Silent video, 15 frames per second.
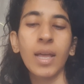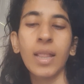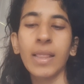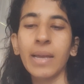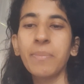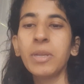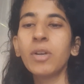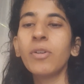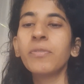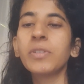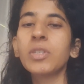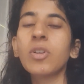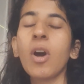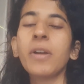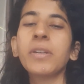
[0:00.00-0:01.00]
Let me know if
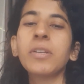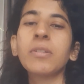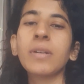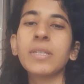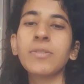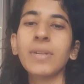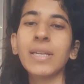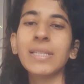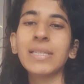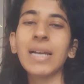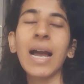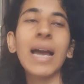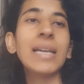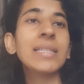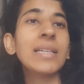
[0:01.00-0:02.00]
this content resonates,
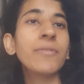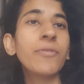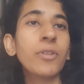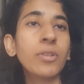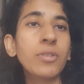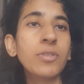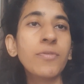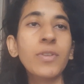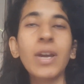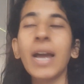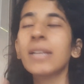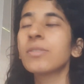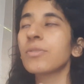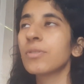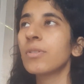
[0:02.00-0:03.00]
guys. And for those of you
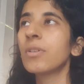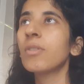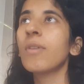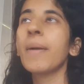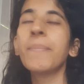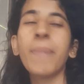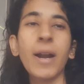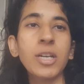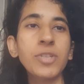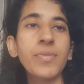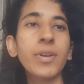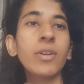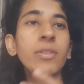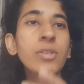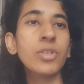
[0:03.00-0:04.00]
guys who don't know, I'm
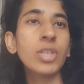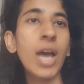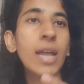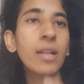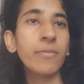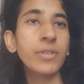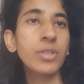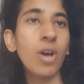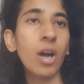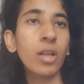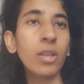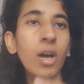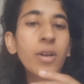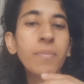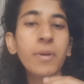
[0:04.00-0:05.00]
Parshvik. On this channel, we talk a
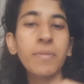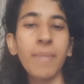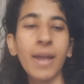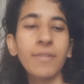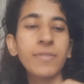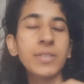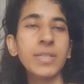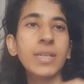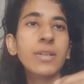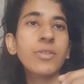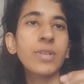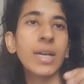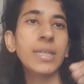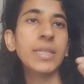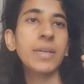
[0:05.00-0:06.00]
lot about manifesting,
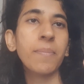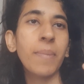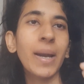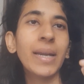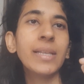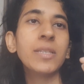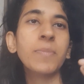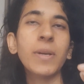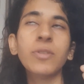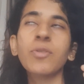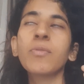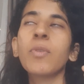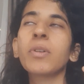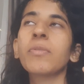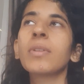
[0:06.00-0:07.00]
attracting abundance by
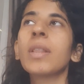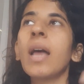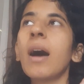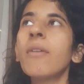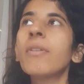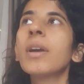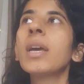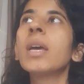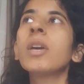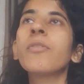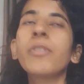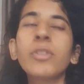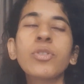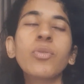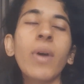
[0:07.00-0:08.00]
doing what we love. If
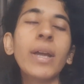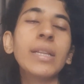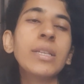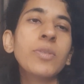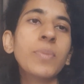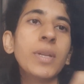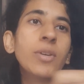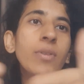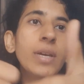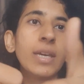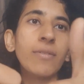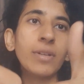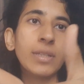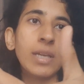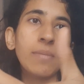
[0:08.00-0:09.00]
you enjoyed this video,
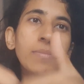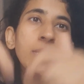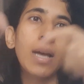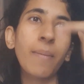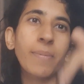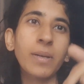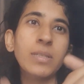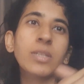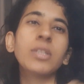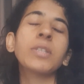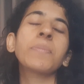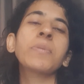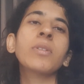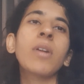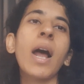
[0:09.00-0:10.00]
give it thumbs up. Consider
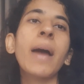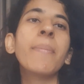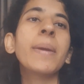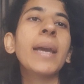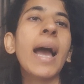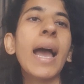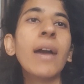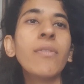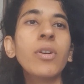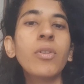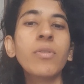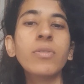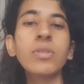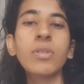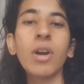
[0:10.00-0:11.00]
subscribing. I have a
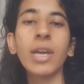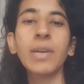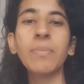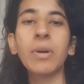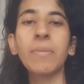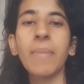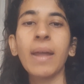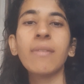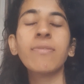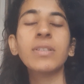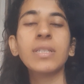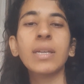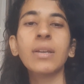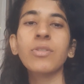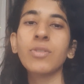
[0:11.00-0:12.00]
course talking about
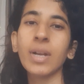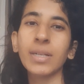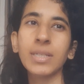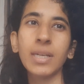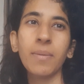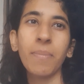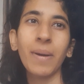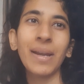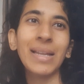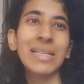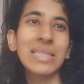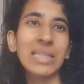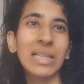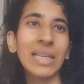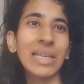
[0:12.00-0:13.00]
manifesting, attracting
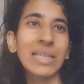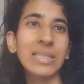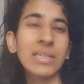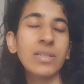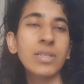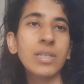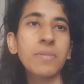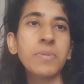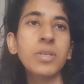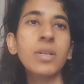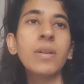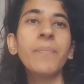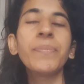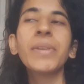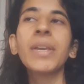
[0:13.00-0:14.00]
abundance. The link is in
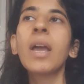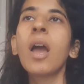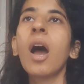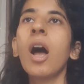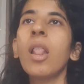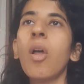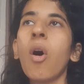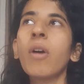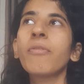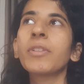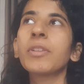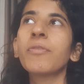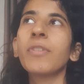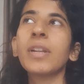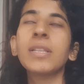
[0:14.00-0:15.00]
description, along with
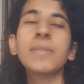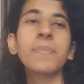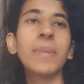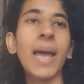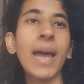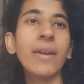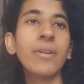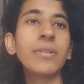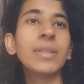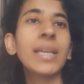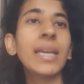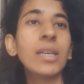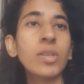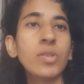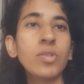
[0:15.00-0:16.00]
the finance planner.
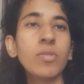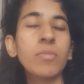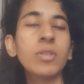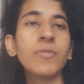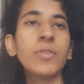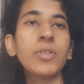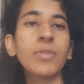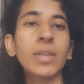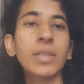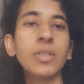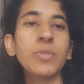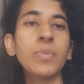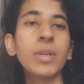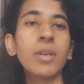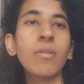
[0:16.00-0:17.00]
Thank you so much for tuning
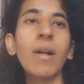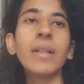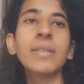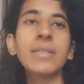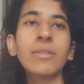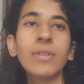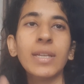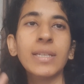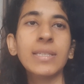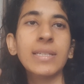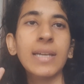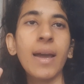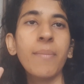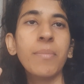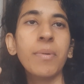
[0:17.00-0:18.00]
this video. I'll see you the next time.